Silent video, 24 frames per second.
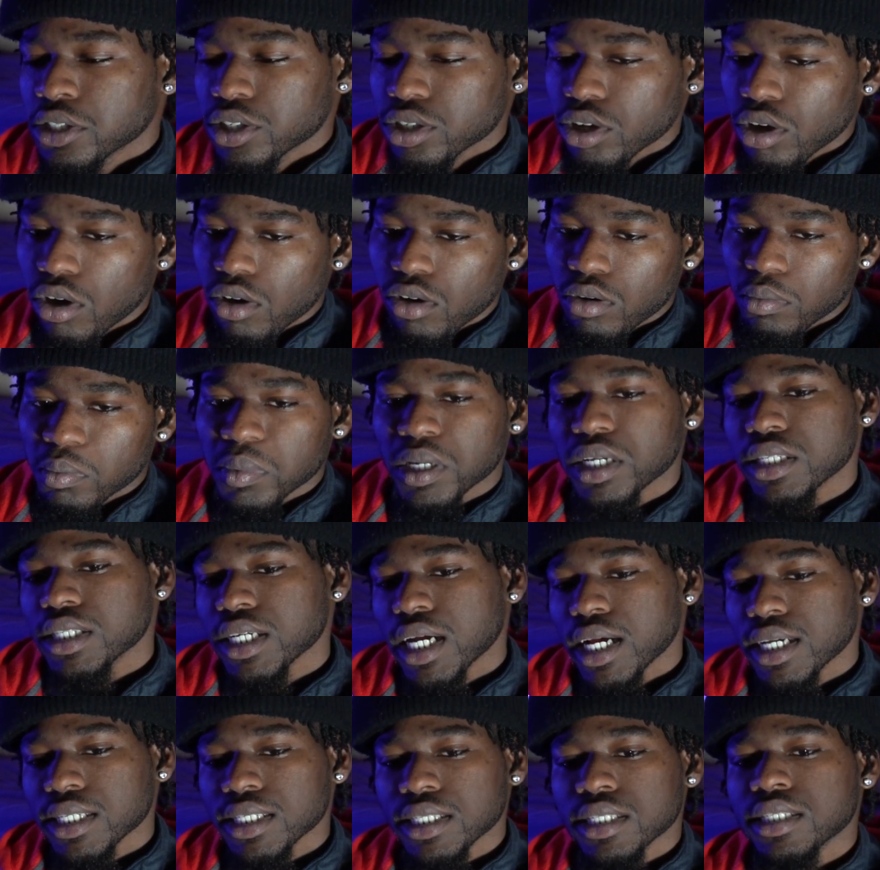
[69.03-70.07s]
So, man,
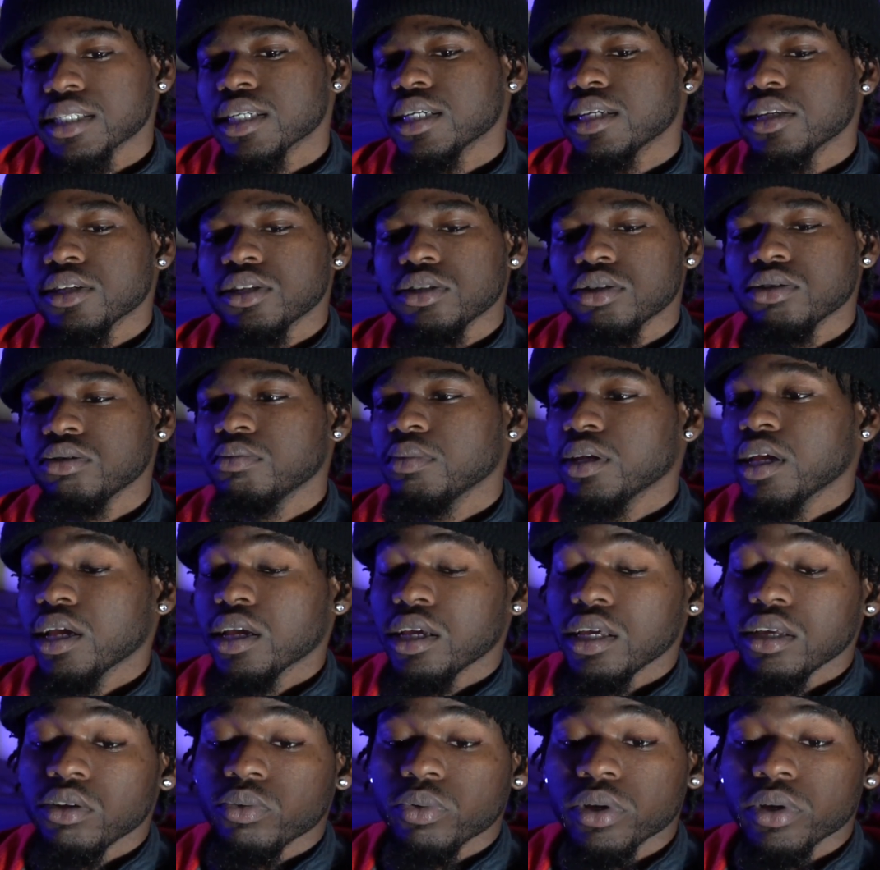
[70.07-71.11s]
shout out to stunning too,
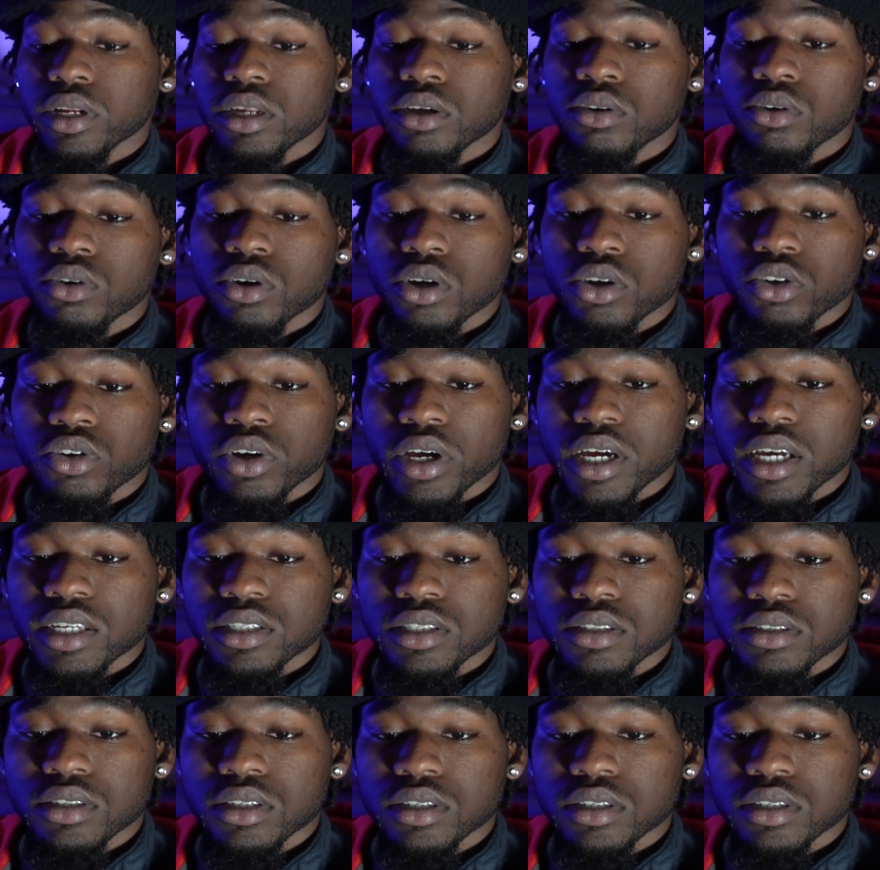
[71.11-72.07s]
man. He really going crazy.